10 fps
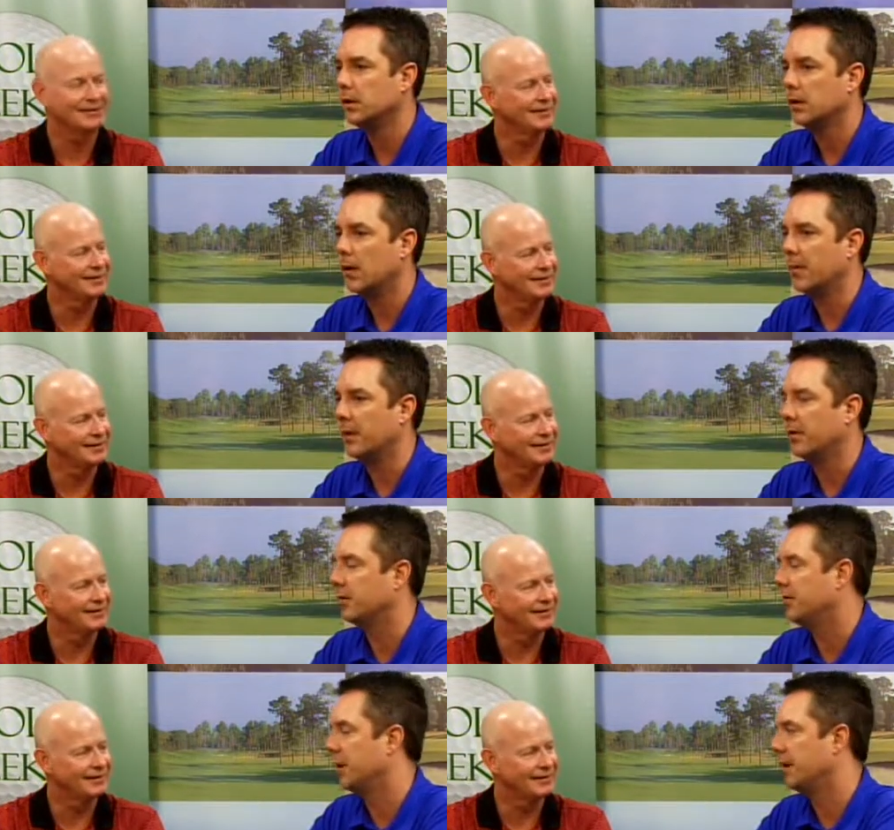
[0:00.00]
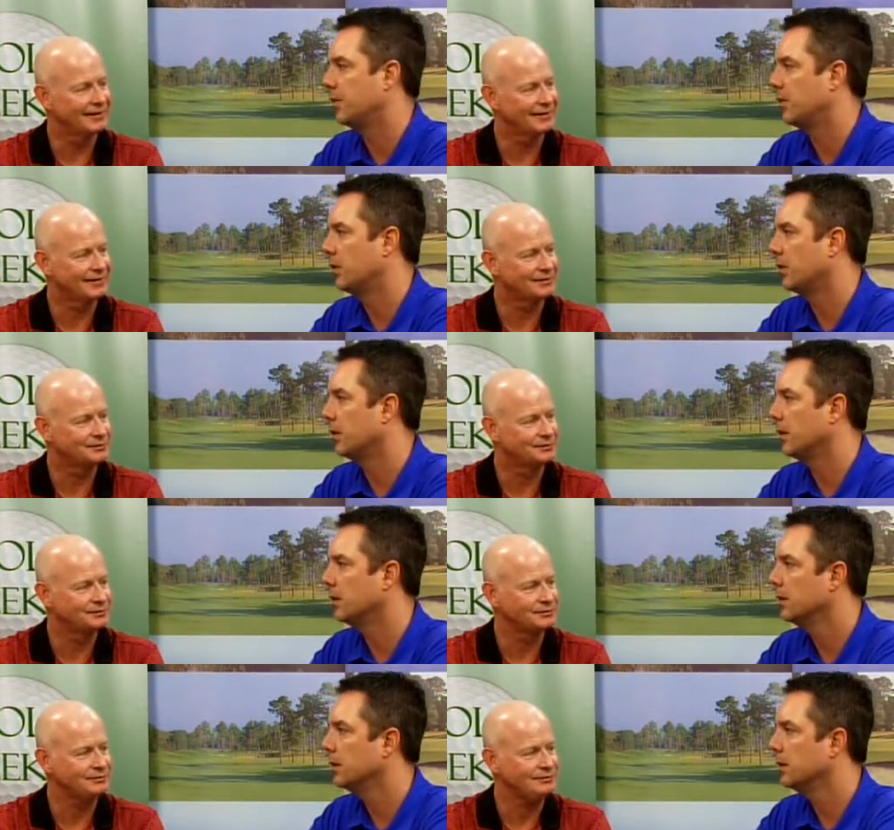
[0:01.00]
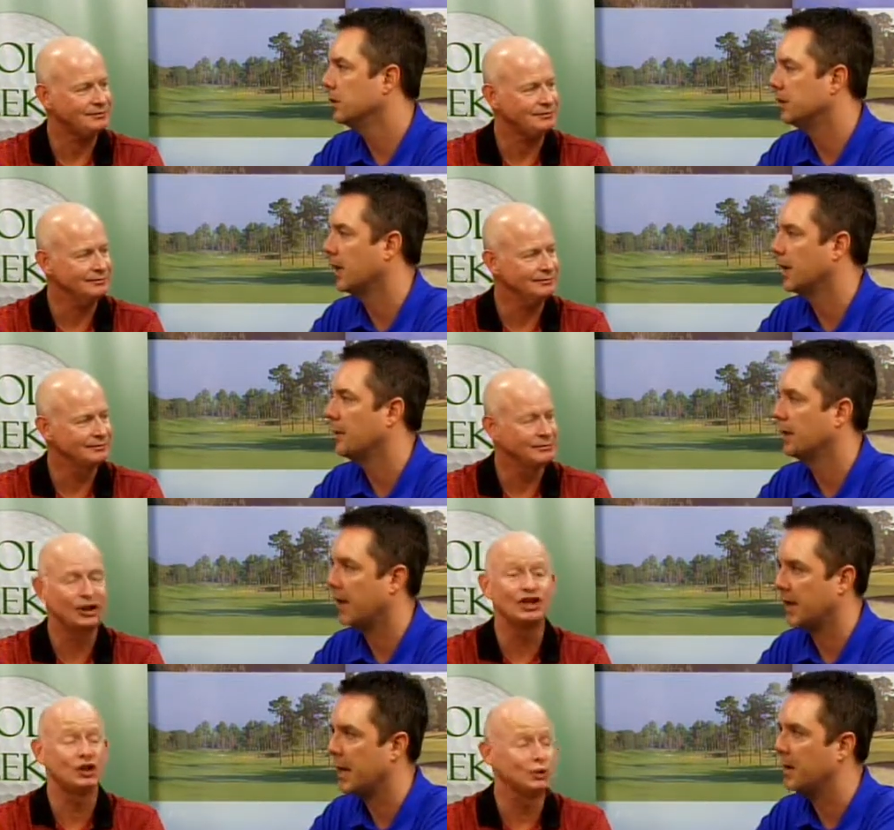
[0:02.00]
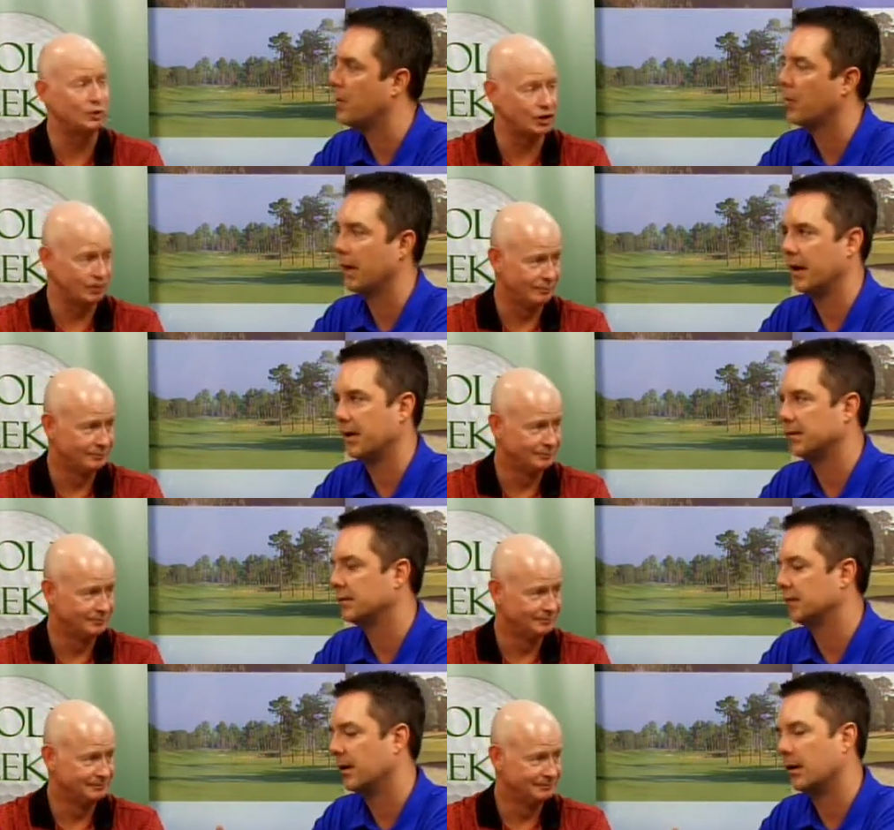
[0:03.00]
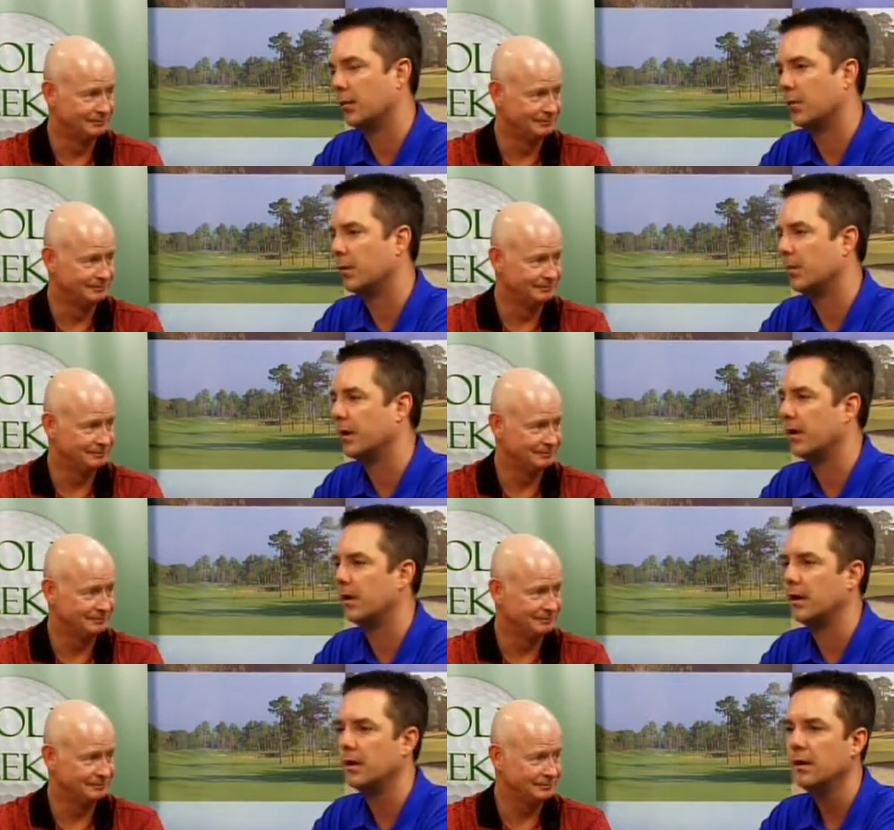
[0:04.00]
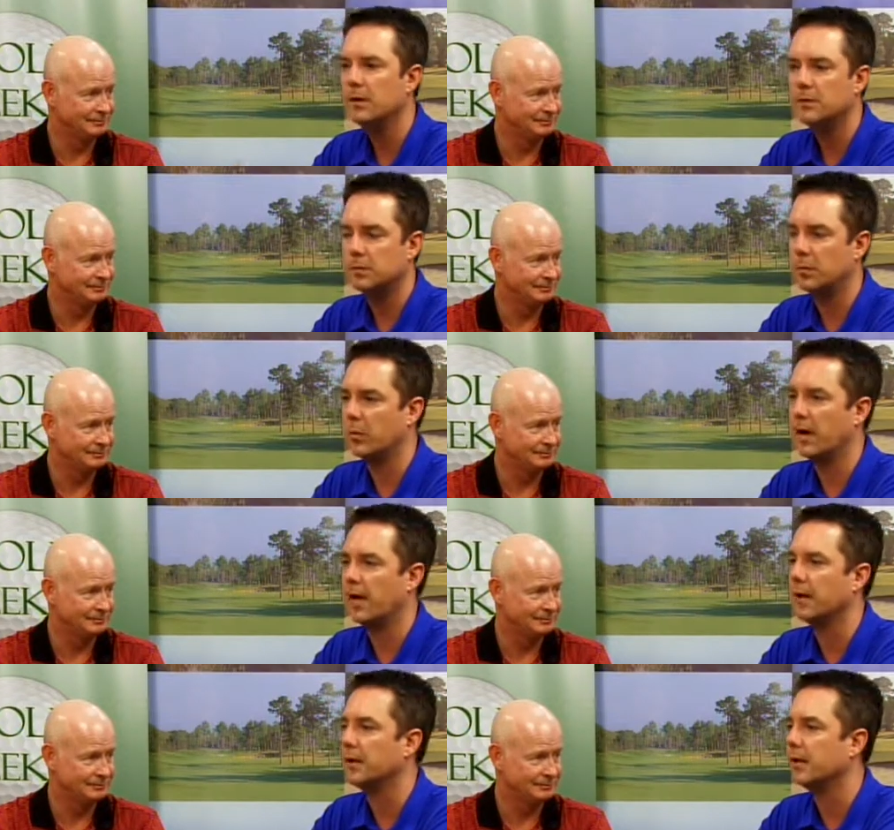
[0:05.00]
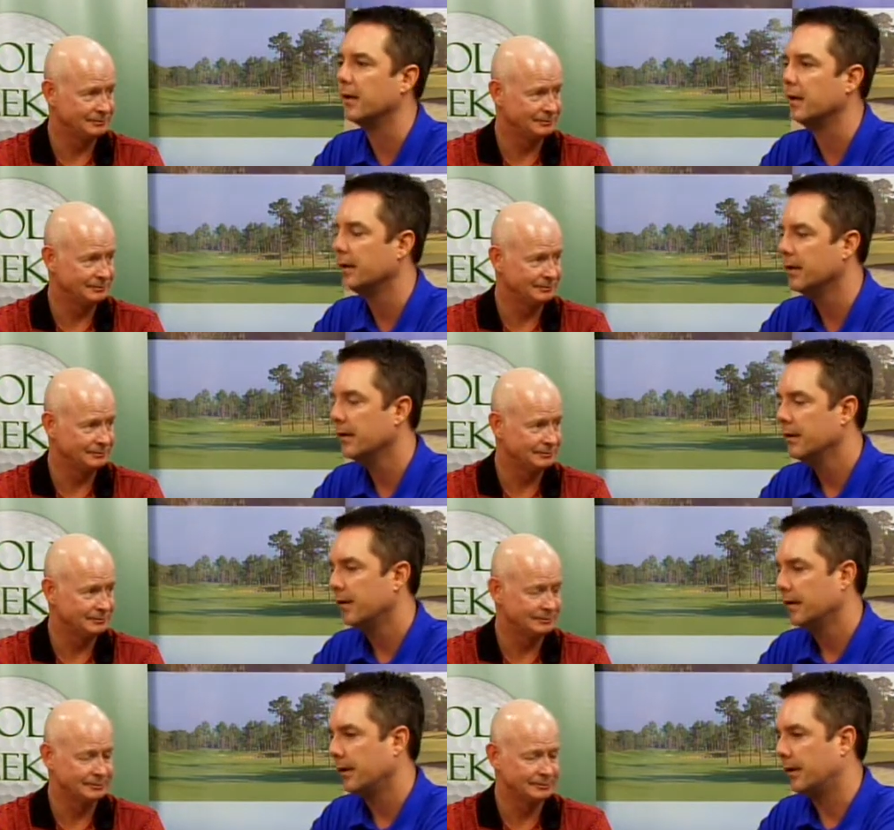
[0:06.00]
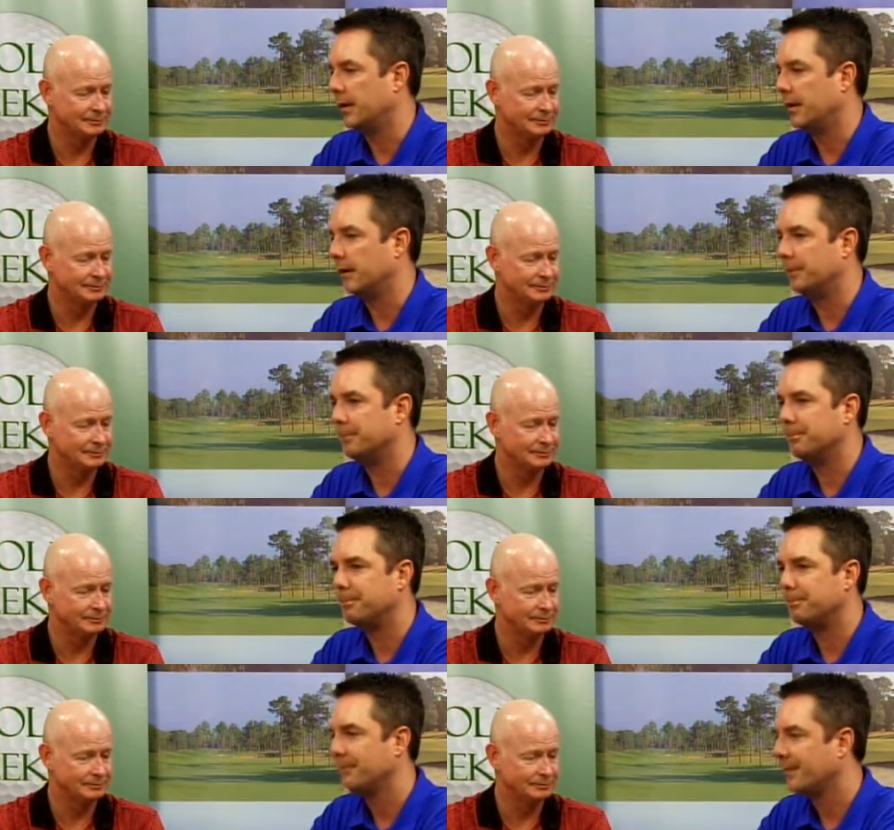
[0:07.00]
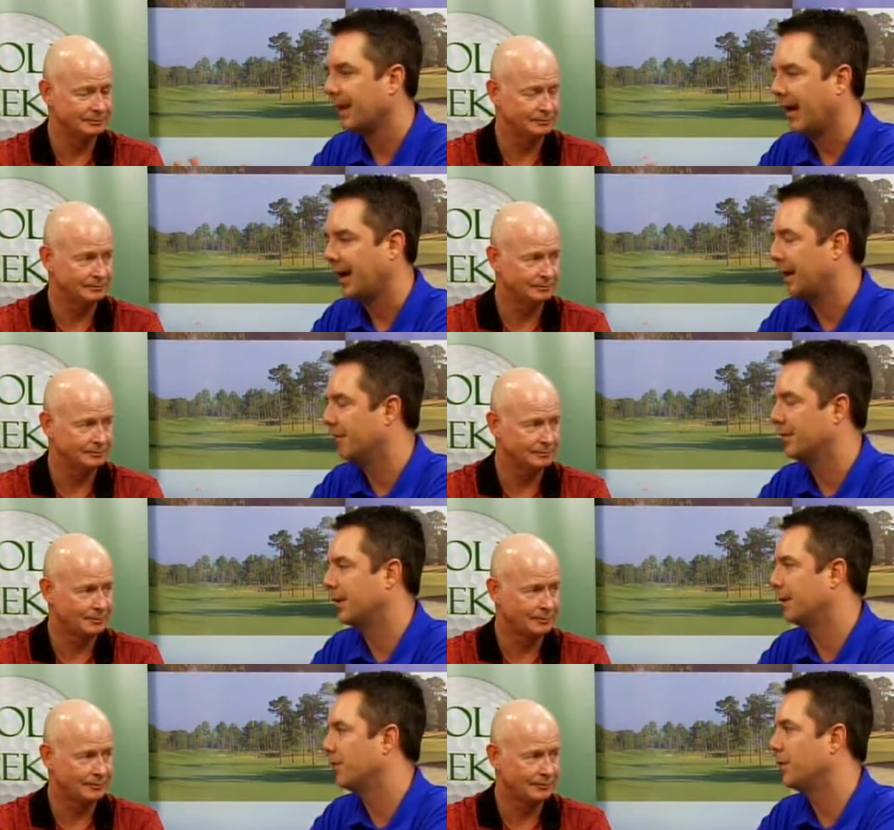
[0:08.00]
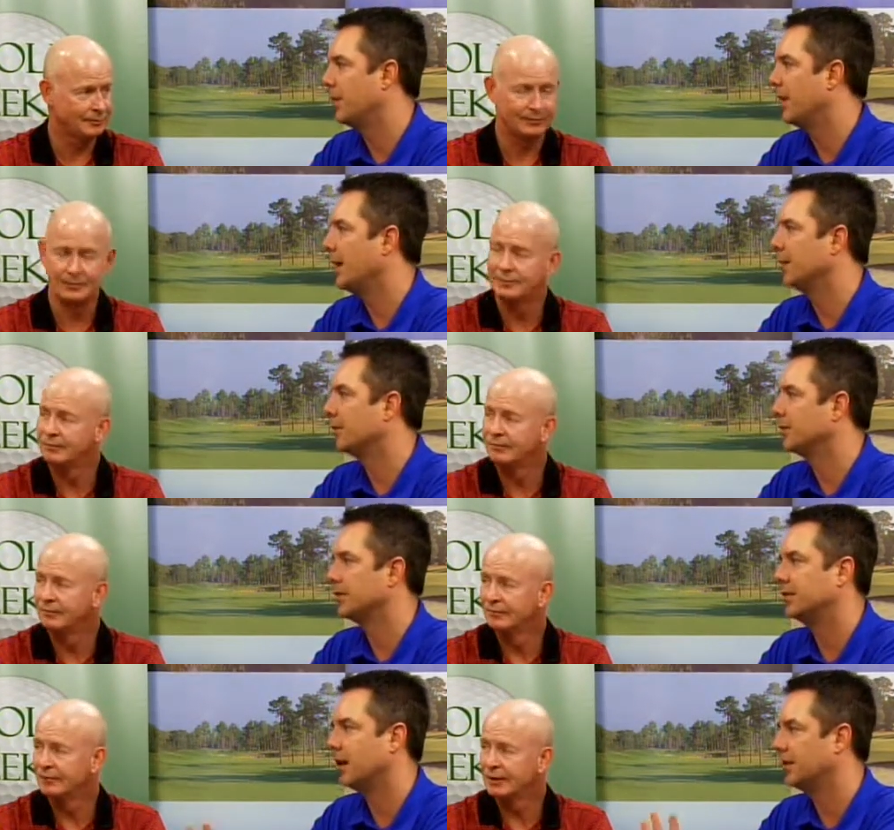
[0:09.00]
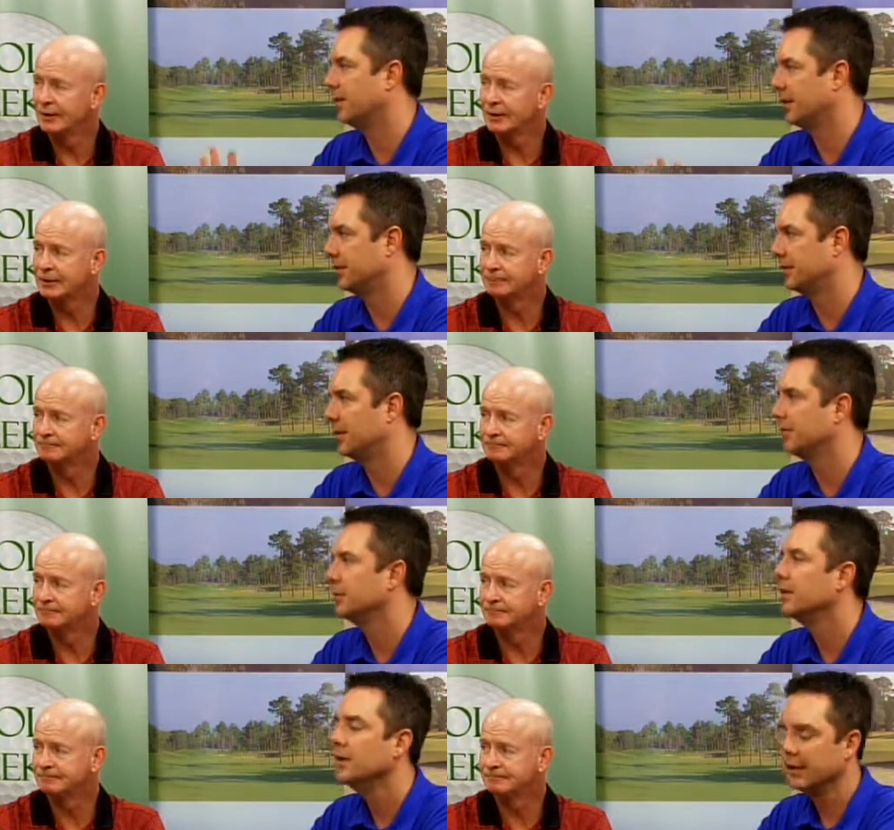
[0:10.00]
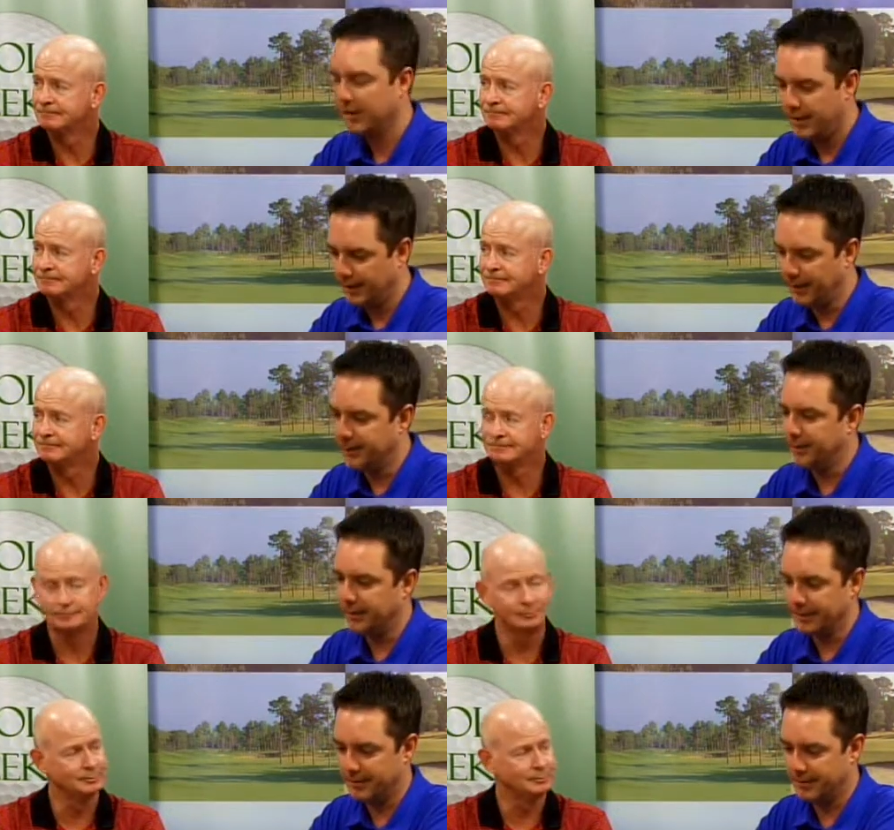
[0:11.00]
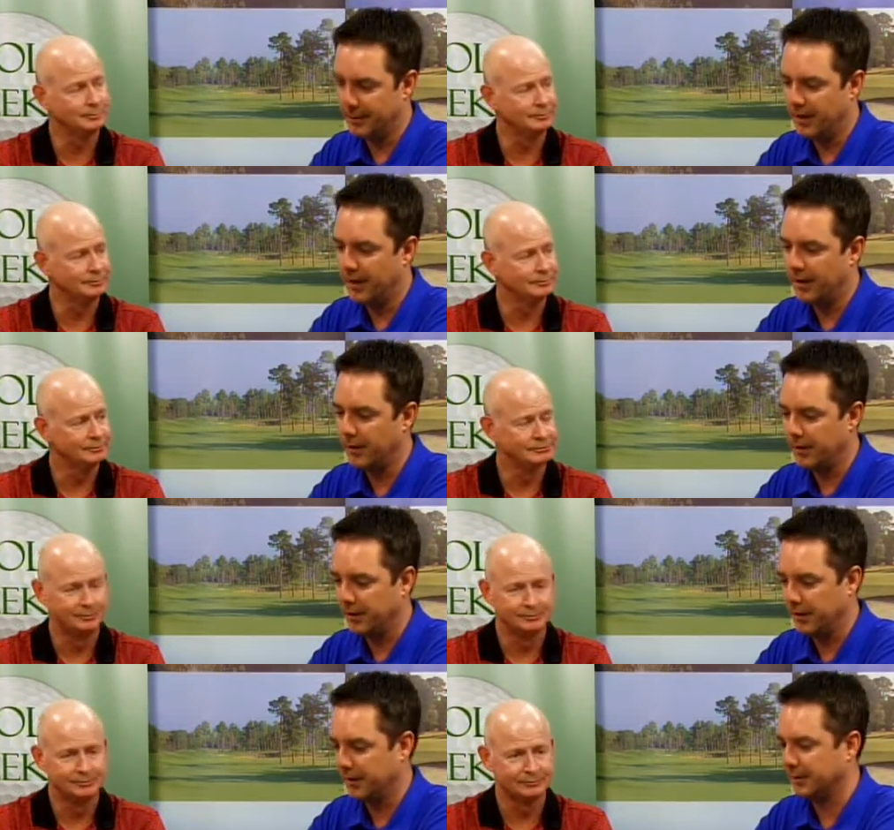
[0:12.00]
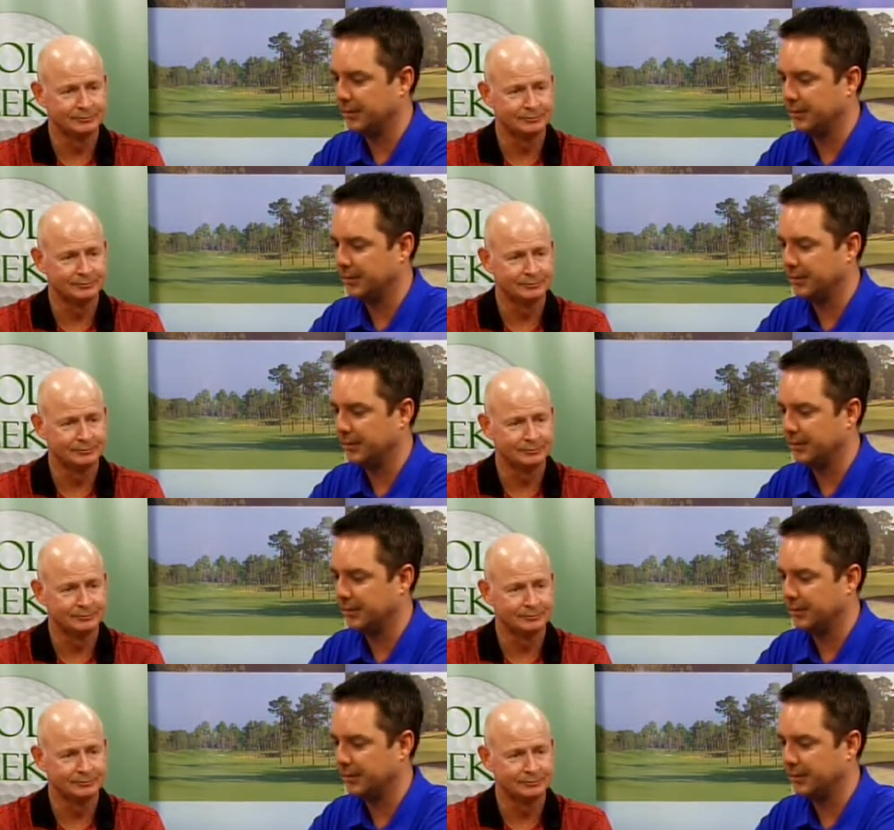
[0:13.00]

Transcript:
Speaker 1: amount of ladies' clothing just came in. A lot of huge. name brands, um, Burberry, Sport Ooh, Haley. Burberry. Um, I can't even think of all the names. There's that a, Burberry some nice looking stuff. yes, it, it is. Yeah. Very good looking yeah.